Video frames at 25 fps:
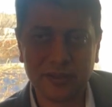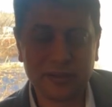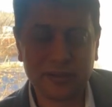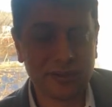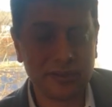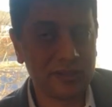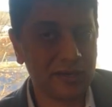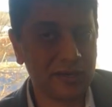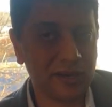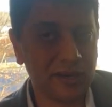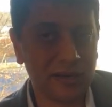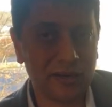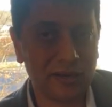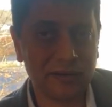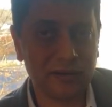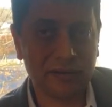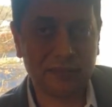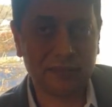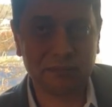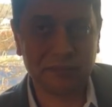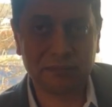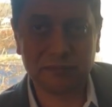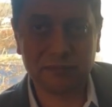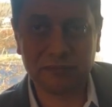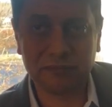They are
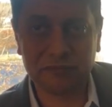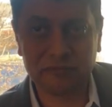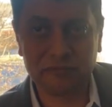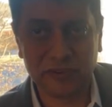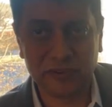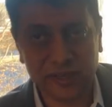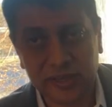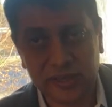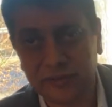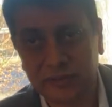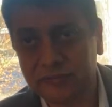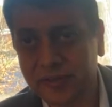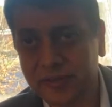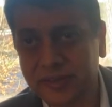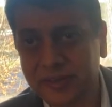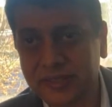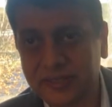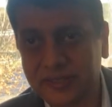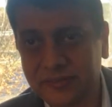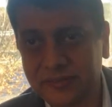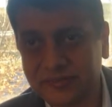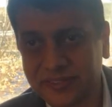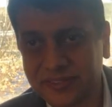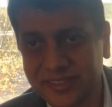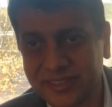very
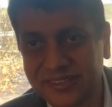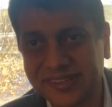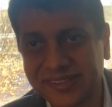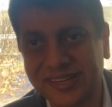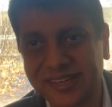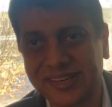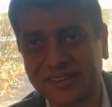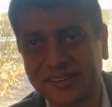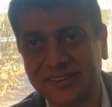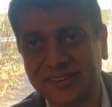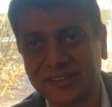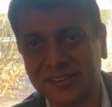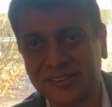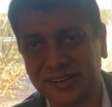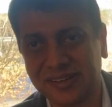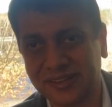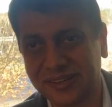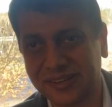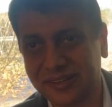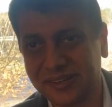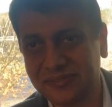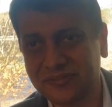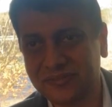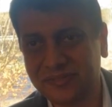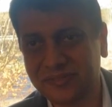effective till date.
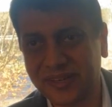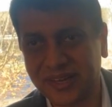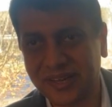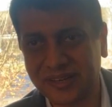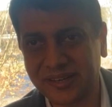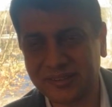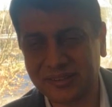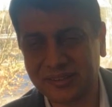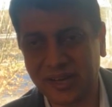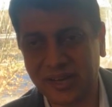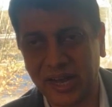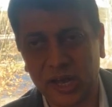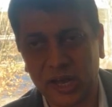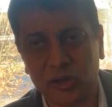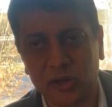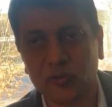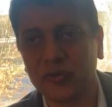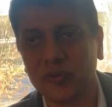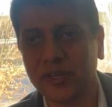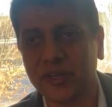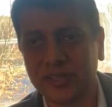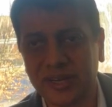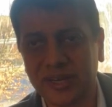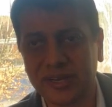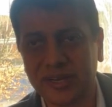In fact,
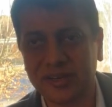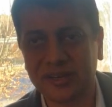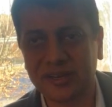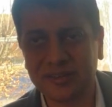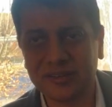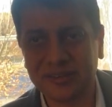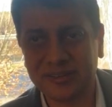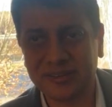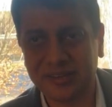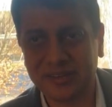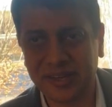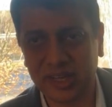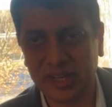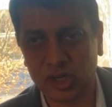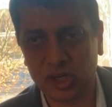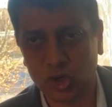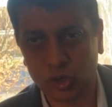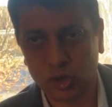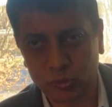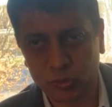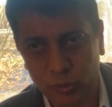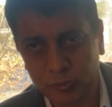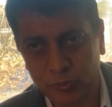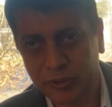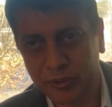Ayurveda and
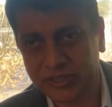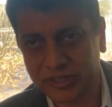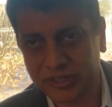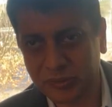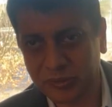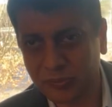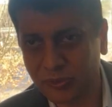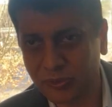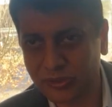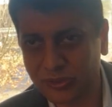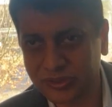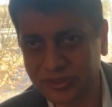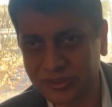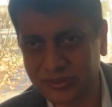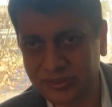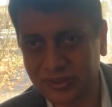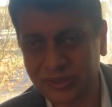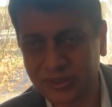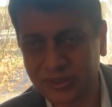homeopathy, both